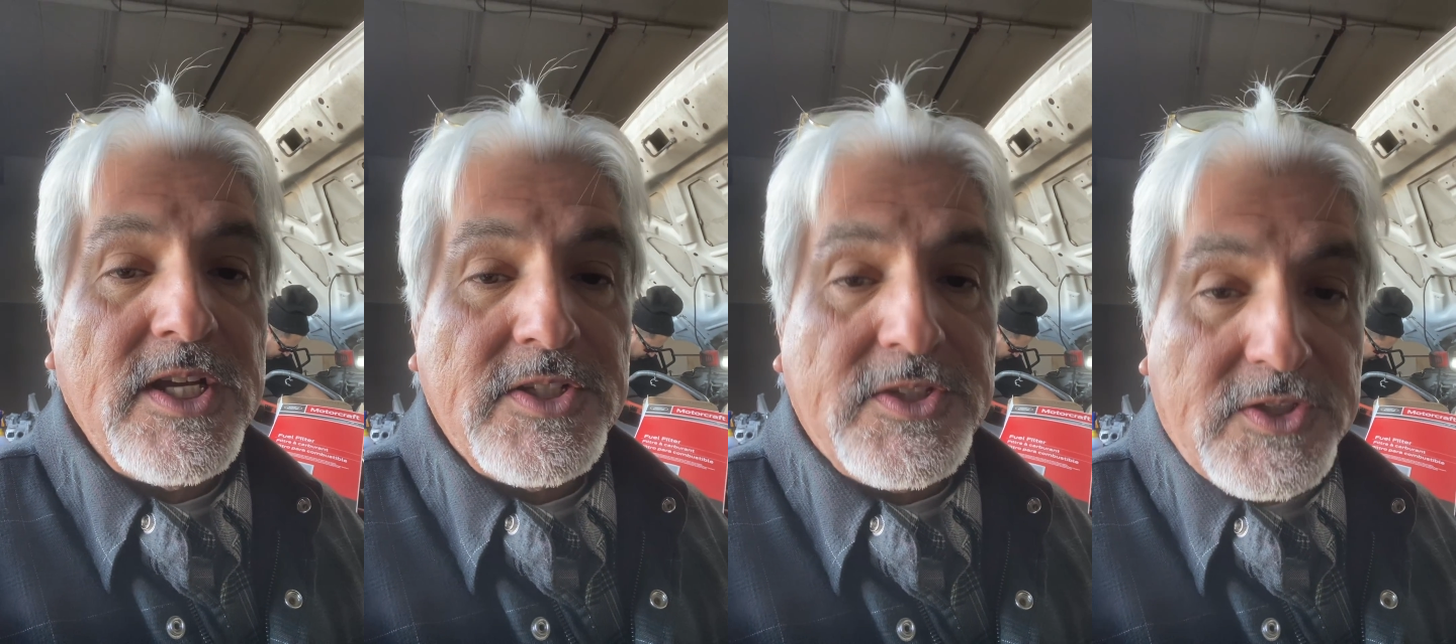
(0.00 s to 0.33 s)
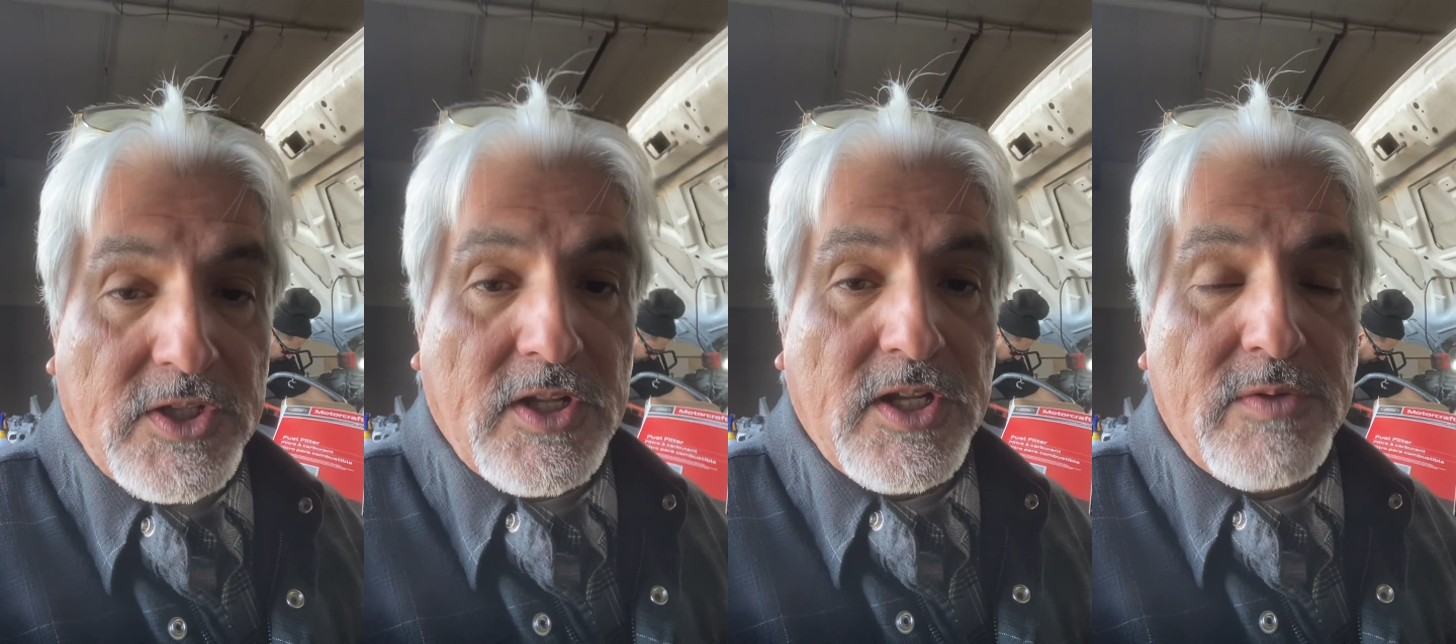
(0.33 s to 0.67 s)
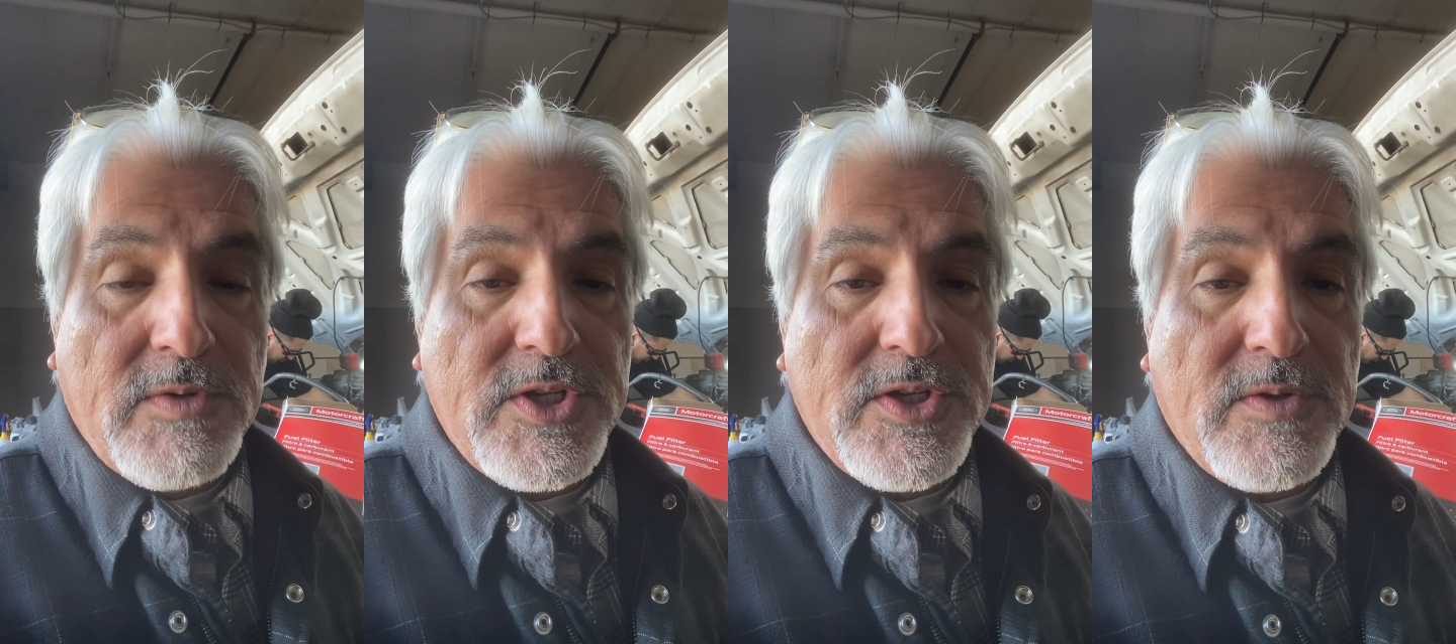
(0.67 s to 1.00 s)
still on the
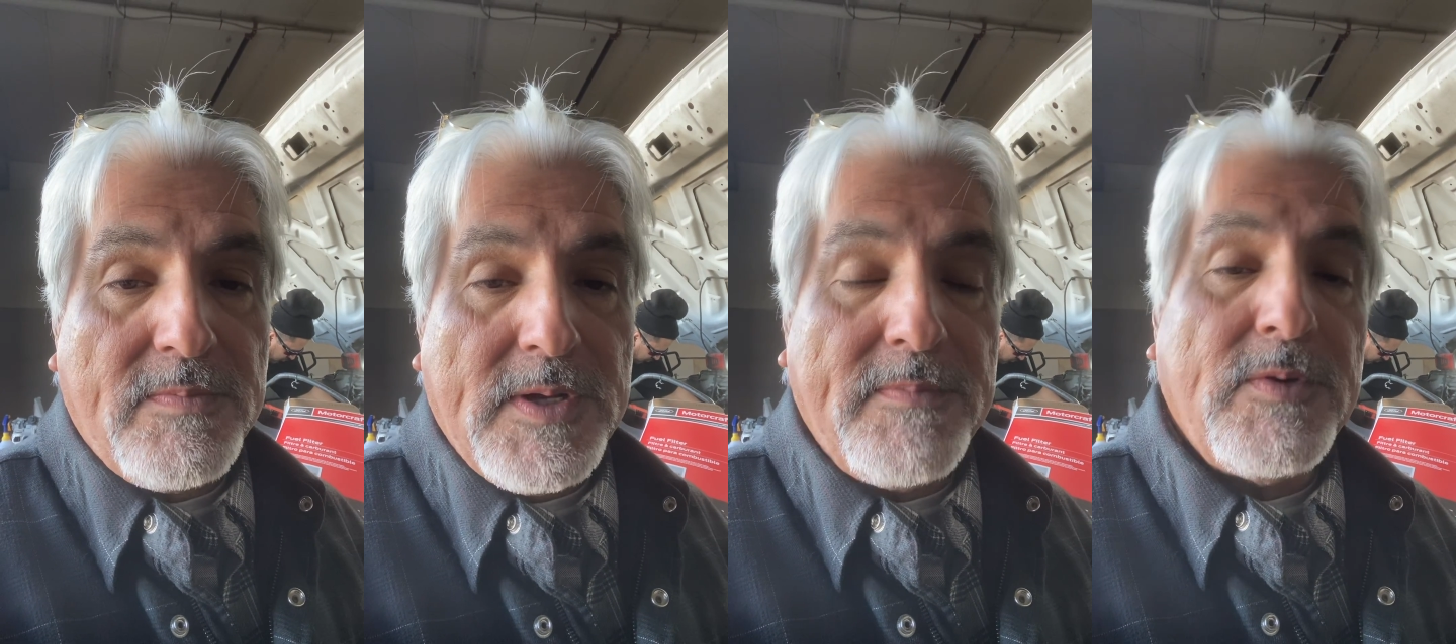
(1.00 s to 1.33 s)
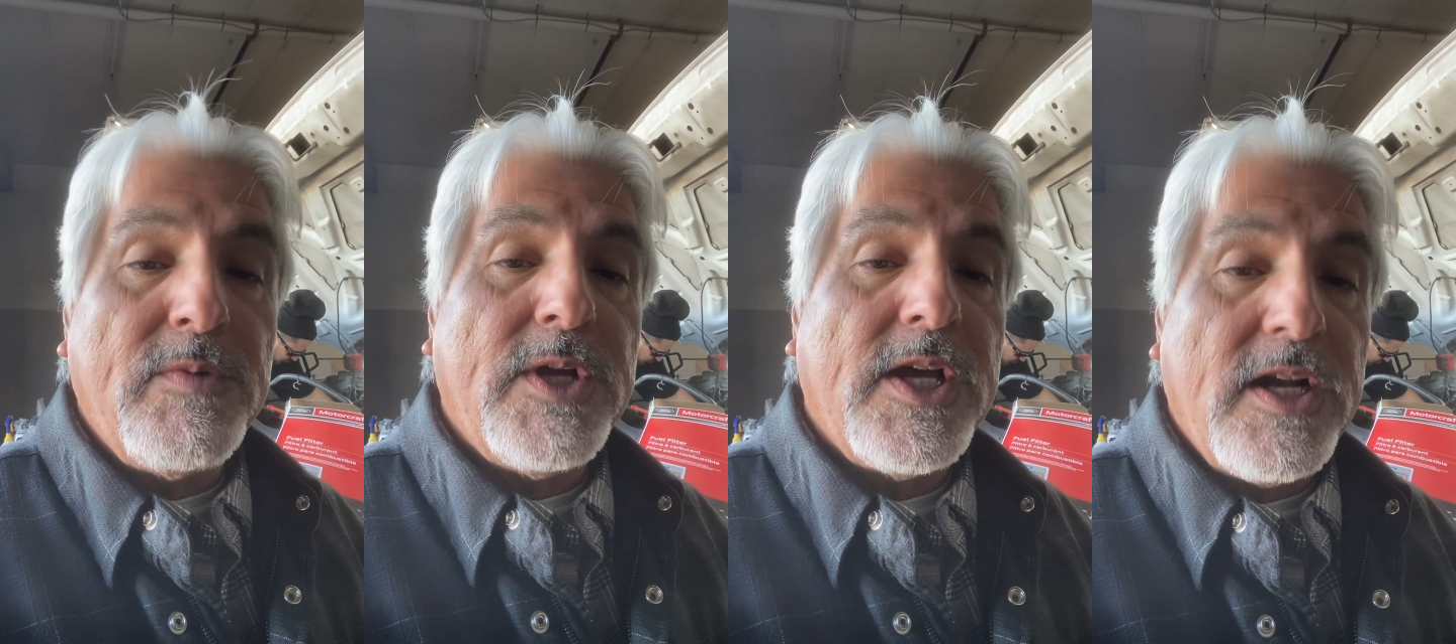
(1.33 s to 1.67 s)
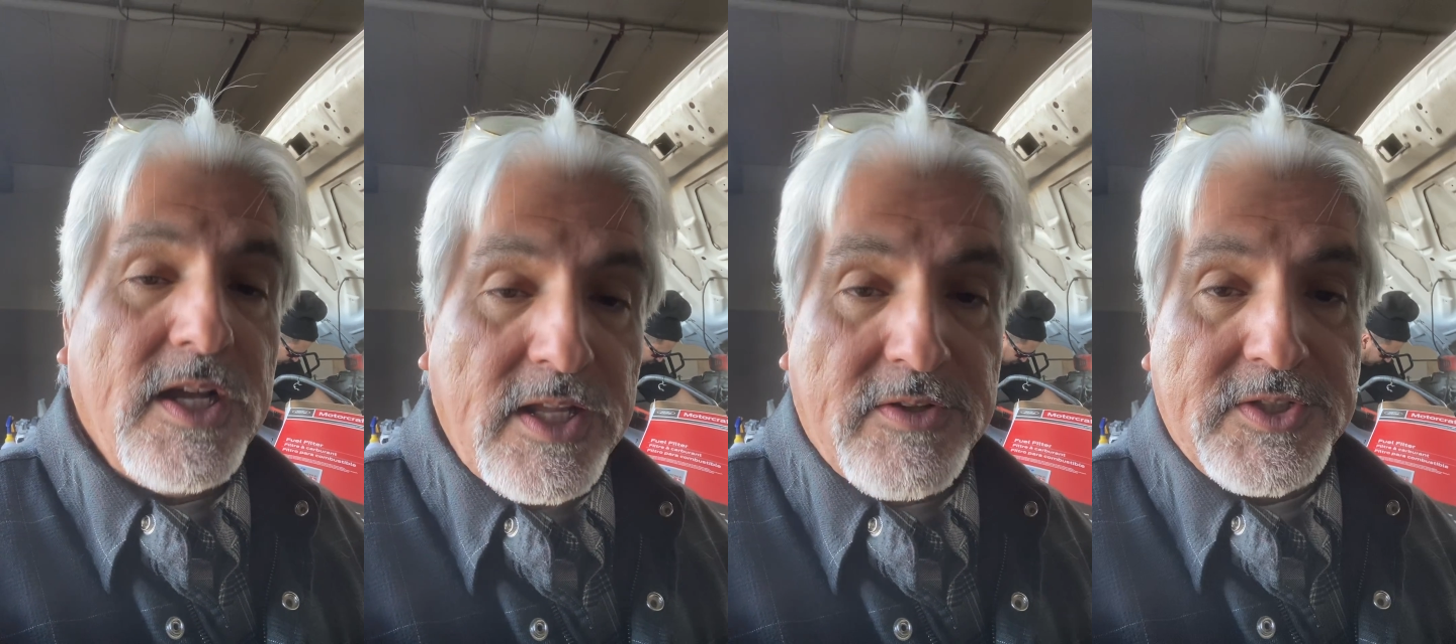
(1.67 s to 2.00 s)
original pump and we got
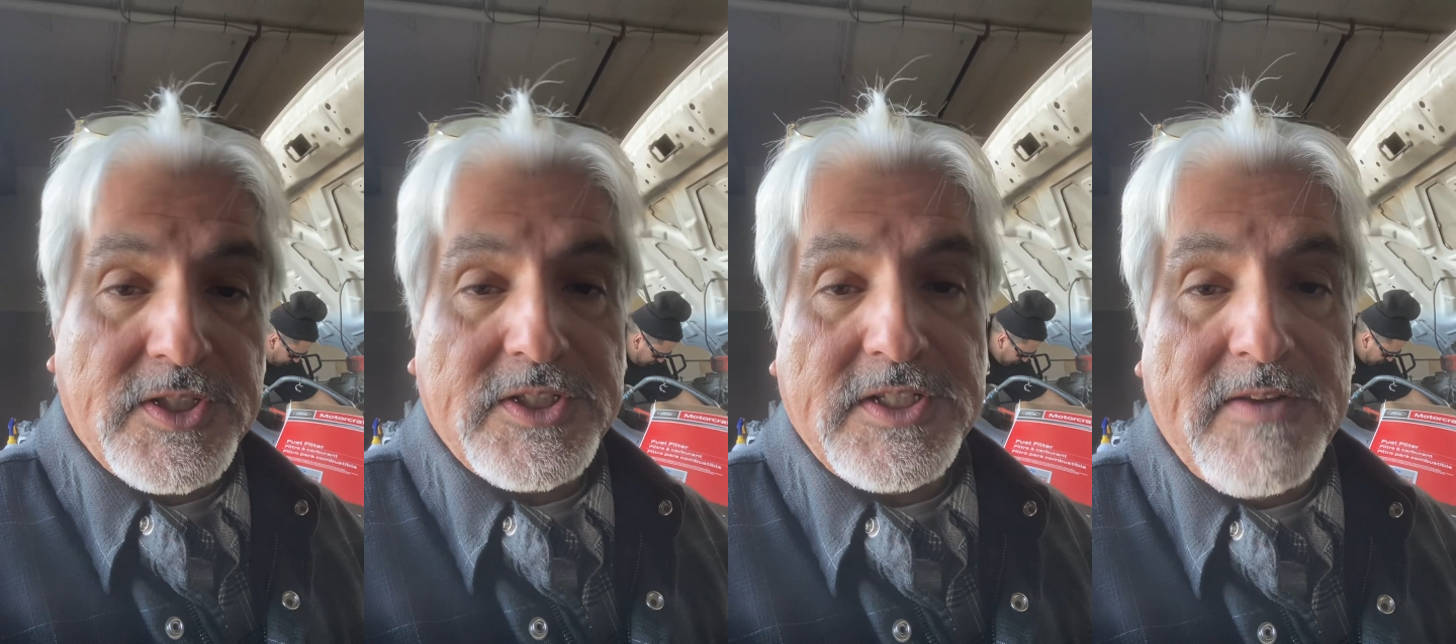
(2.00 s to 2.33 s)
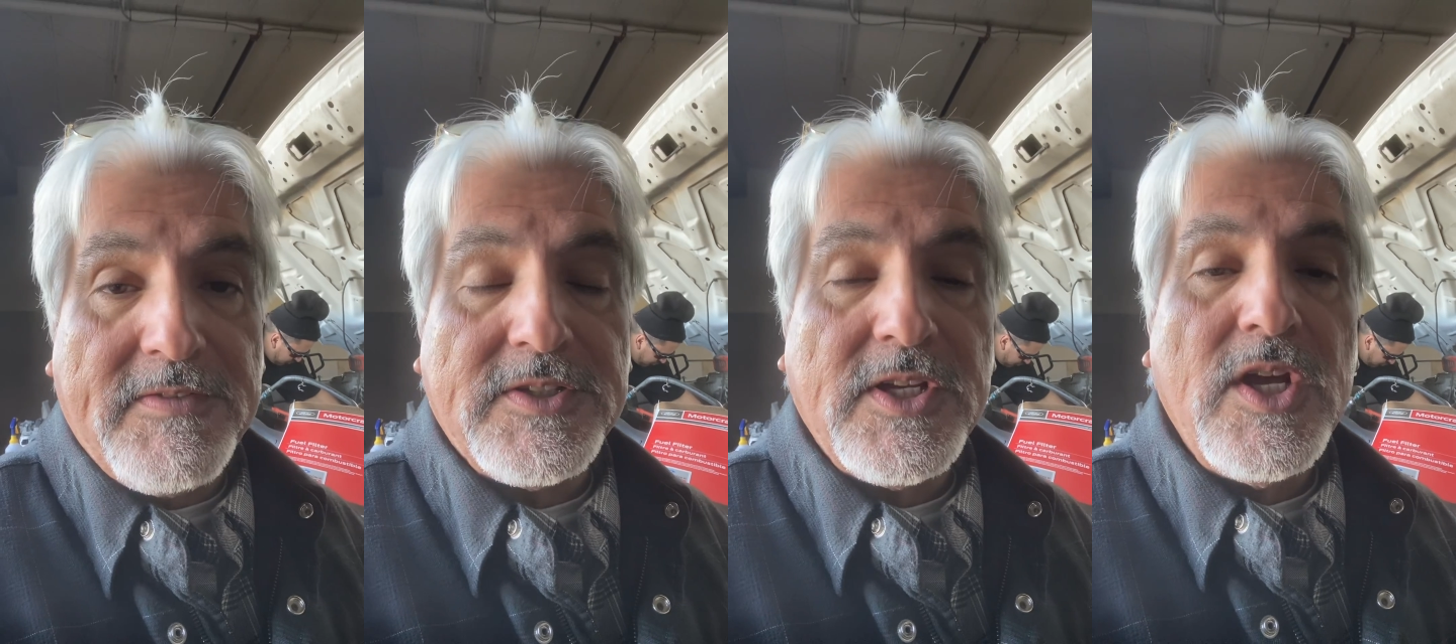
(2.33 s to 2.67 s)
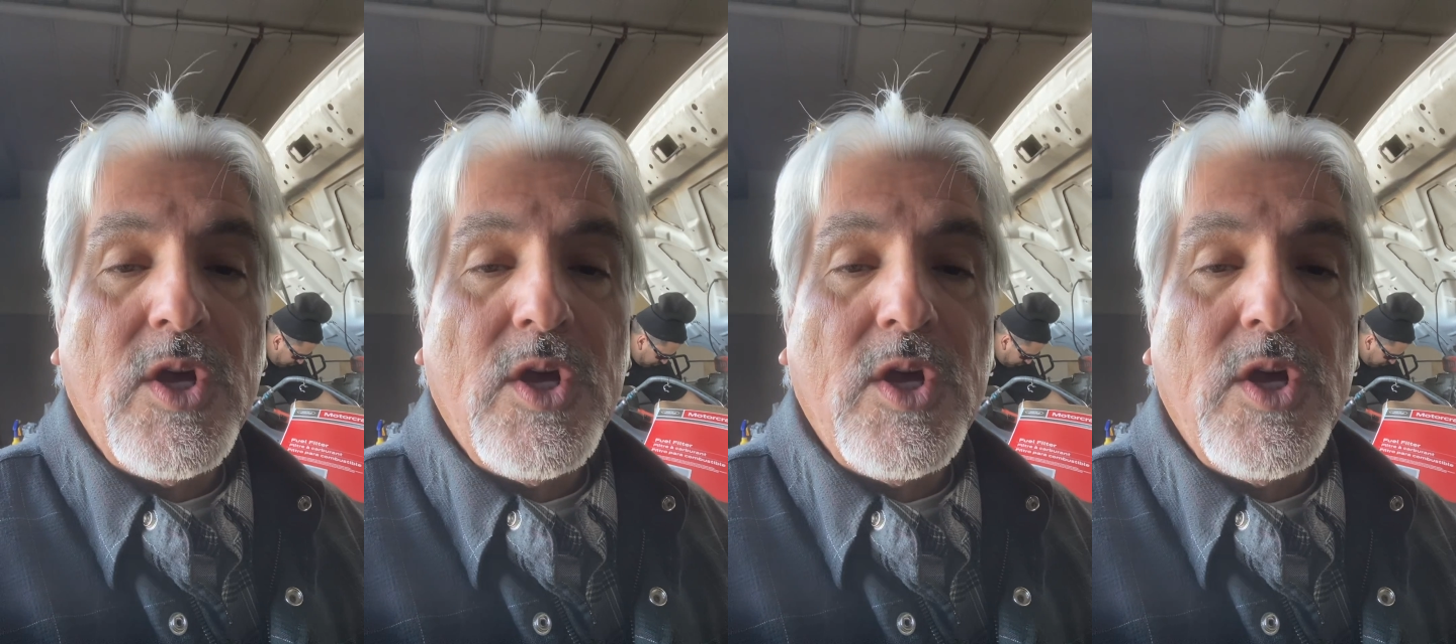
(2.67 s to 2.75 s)
other 6.7s